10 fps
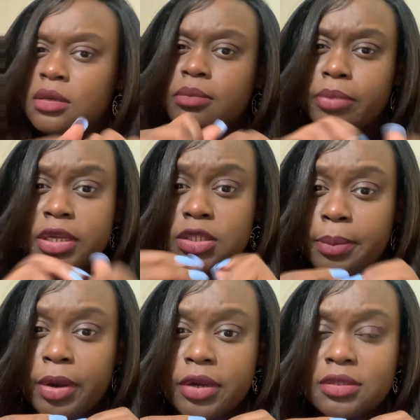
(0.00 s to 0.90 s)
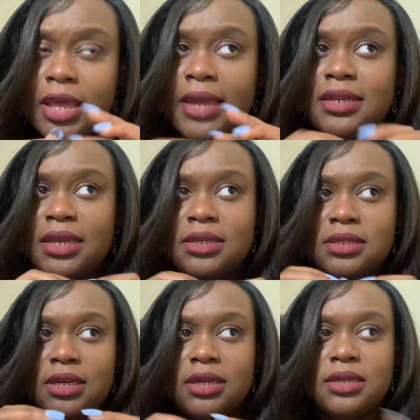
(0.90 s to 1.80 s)
breaks apart that
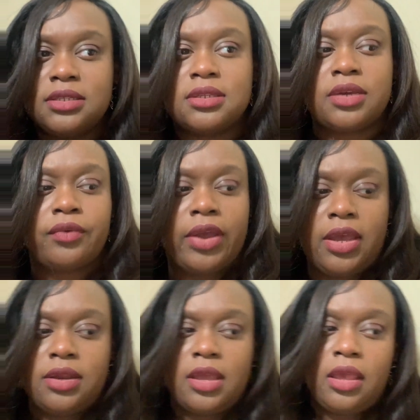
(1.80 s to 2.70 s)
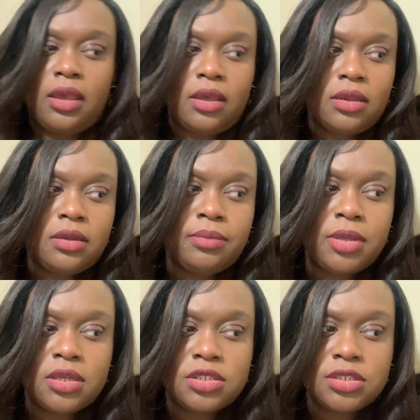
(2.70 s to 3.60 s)
dandelion, as I read, and
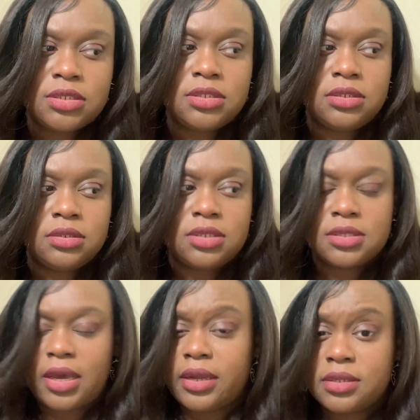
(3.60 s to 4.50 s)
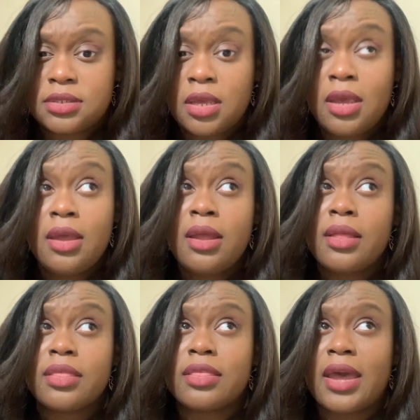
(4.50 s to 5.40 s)
because she decides
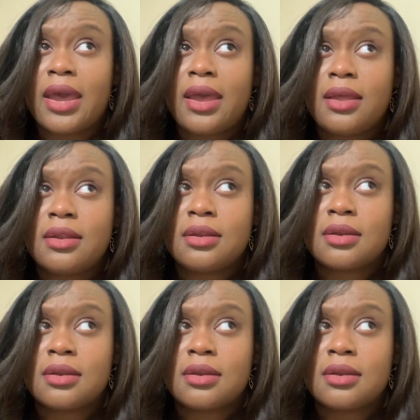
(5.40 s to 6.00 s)
that